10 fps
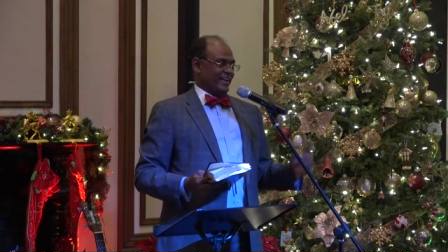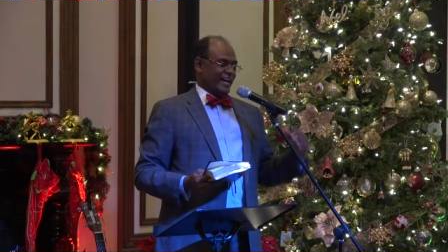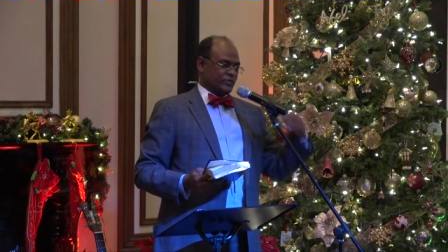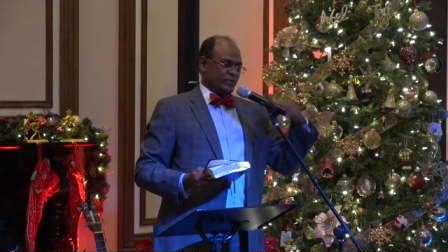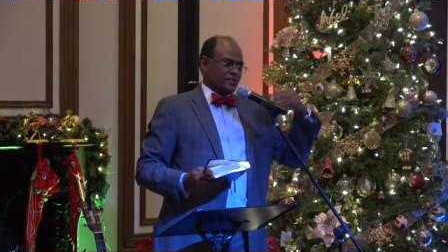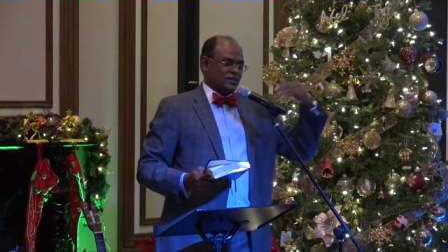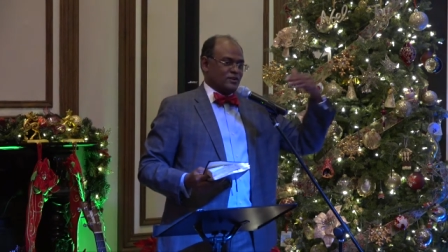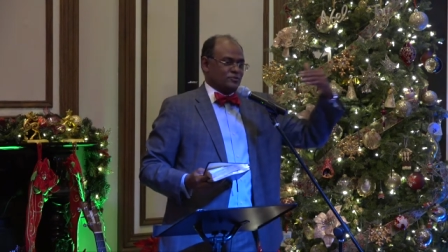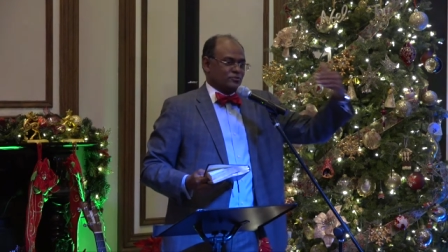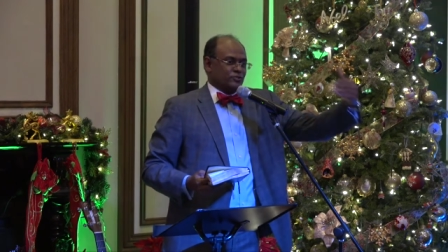As we
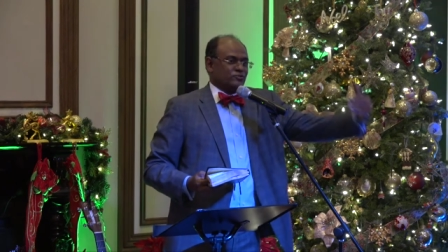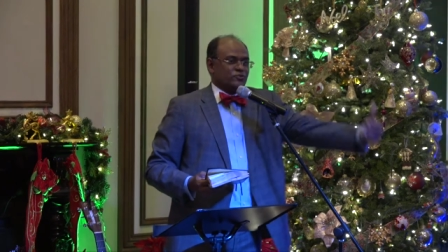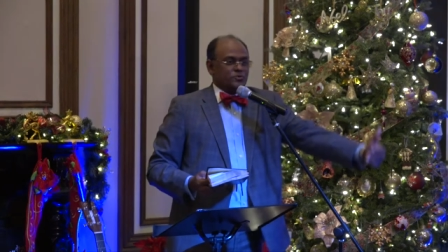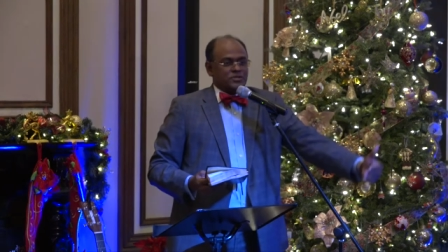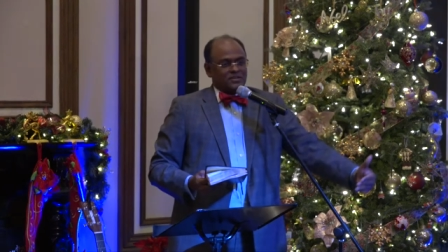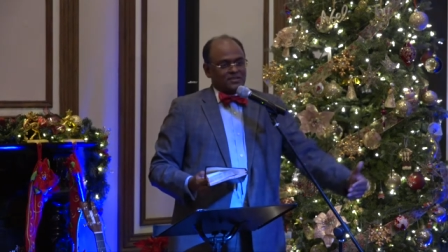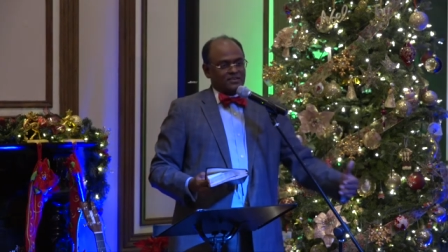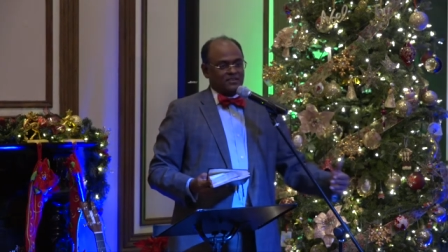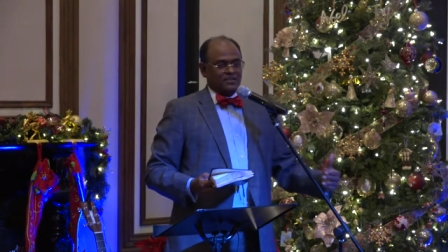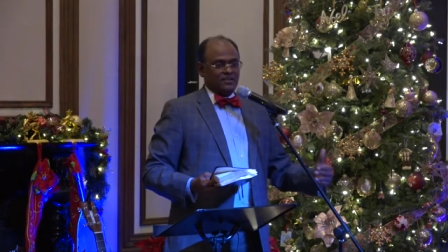turn to this new year,
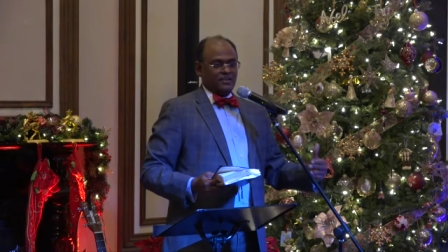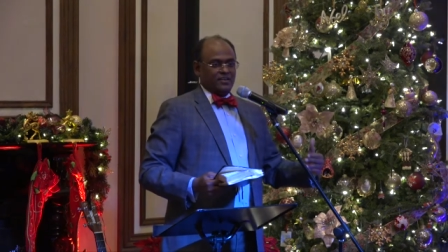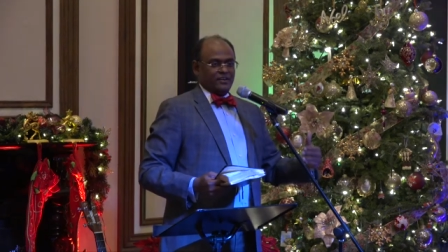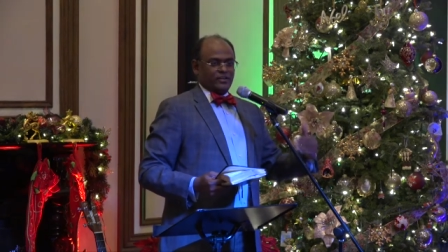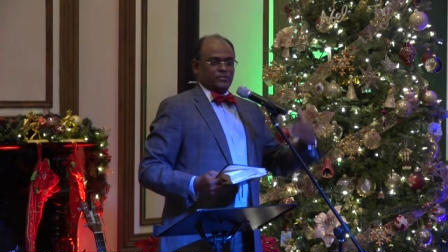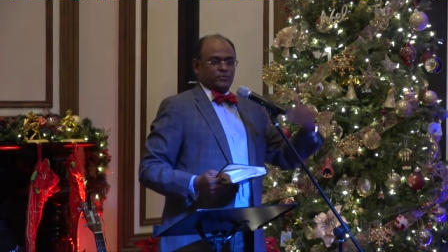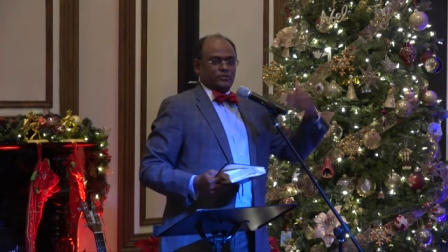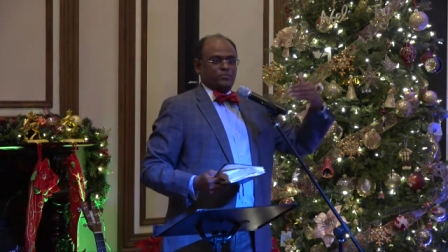Christmas